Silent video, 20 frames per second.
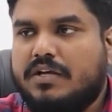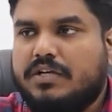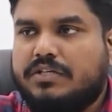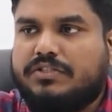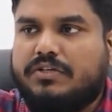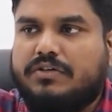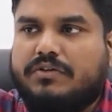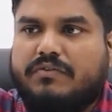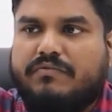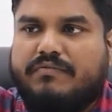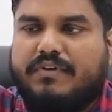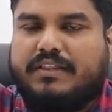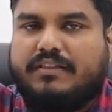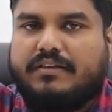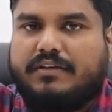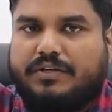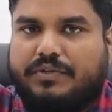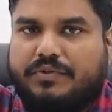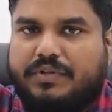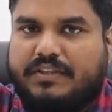So
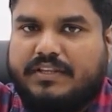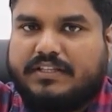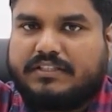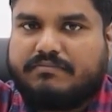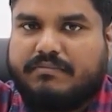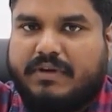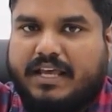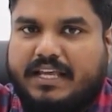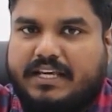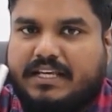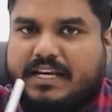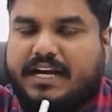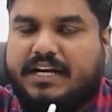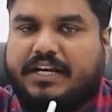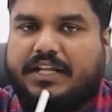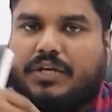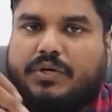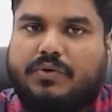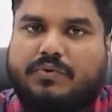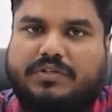when during this
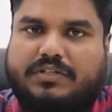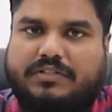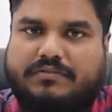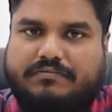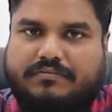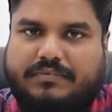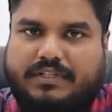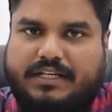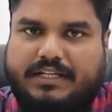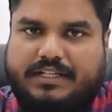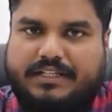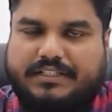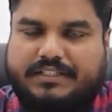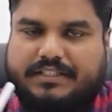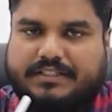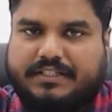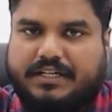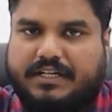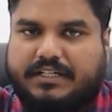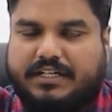migratory route,
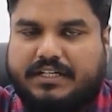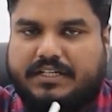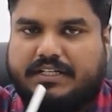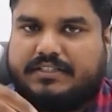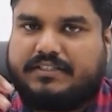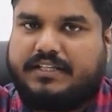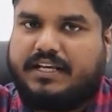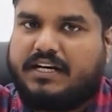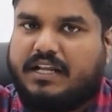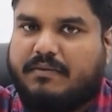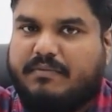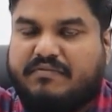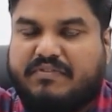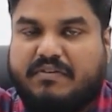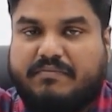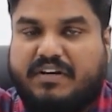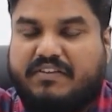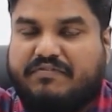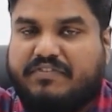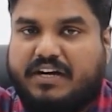these turtles, they are coming
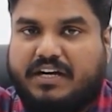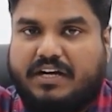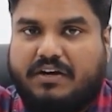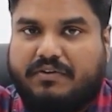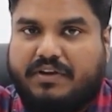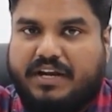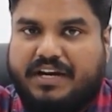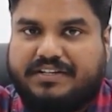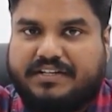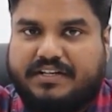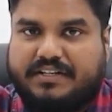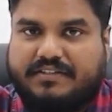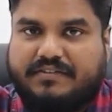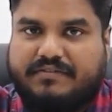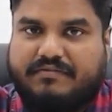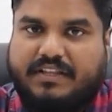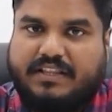from different locations.